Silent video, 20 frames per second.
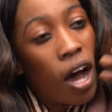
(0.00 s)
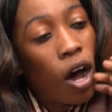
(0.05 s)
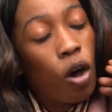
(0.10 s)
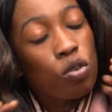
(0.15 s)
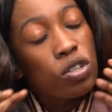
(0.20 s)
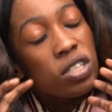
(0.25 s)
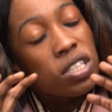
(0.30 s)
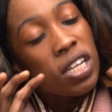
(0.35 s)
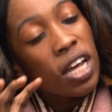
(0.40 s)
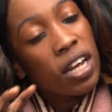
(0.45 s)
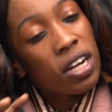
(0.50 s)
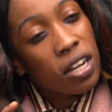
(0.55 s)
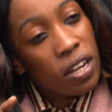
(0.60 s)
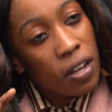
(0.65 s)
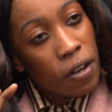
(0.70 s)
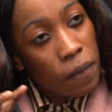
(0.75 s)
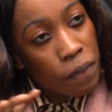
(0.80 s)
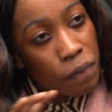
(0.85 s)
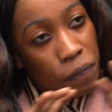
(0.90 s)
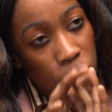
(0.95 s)

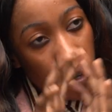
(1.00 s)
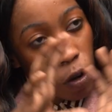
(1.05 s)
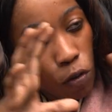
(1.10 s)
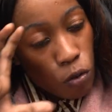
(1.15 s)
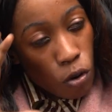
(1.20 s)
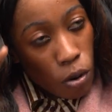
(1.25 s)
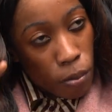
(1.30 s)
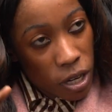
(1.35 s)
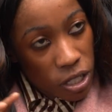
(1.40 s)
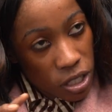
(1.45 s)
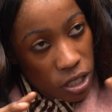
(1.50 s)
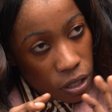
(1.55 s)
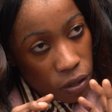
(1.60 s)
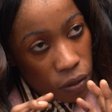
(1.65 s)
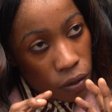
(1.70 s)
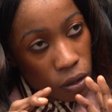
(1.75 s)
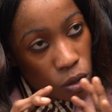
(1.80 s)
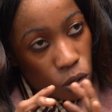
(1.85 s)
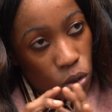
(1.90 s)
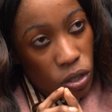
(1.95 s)
outstanding formatting
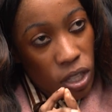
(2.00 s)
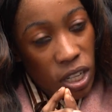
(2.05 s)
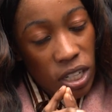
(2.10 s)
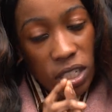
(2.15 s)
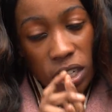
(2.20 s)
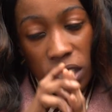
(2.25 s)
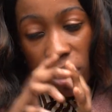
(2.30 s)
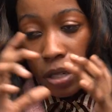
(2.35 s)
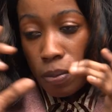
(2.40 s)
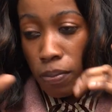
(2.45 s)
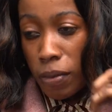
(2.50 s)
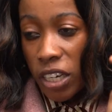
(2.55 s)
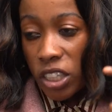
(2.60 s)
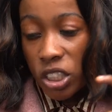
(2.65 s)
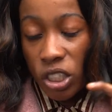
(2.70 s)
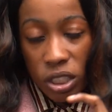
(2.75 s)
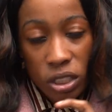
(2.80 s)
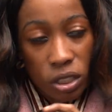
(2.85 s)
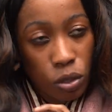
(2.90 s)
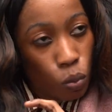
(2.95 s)
so that it
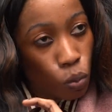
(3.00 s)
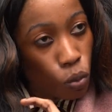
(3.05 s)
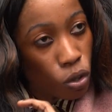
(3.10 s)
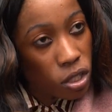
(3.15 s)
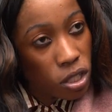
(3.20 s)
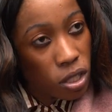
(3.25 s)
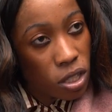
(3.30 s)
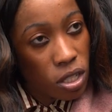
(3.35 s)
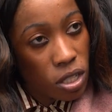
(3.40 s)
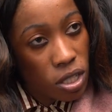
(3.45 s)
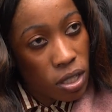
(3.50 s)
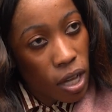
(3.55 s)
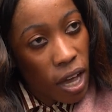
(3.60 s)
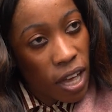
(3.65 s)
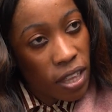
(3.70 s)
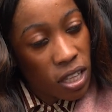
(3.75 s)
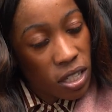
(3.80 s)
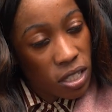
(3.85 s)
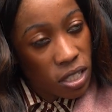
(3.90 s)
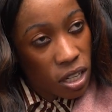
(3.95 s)
matches what these
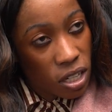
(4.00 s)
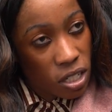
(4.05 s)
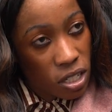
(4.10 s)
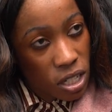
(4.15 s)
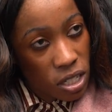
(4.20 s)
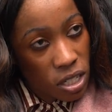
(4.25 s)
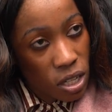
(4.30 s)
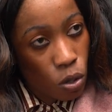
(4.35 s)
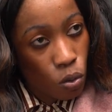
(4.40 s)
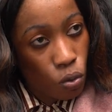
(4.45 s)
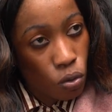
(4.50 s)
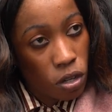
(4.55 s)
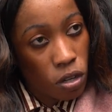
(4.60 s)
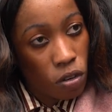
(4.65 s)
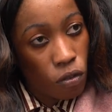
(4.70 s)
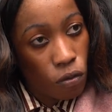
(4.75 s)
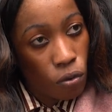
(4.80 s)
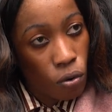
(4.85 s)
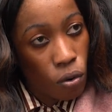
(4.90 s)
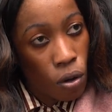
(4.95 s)
other sectors are
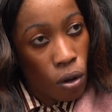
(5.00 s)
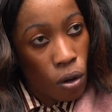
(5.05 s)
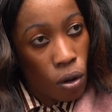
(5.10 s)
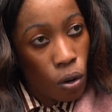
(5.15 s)
looking for.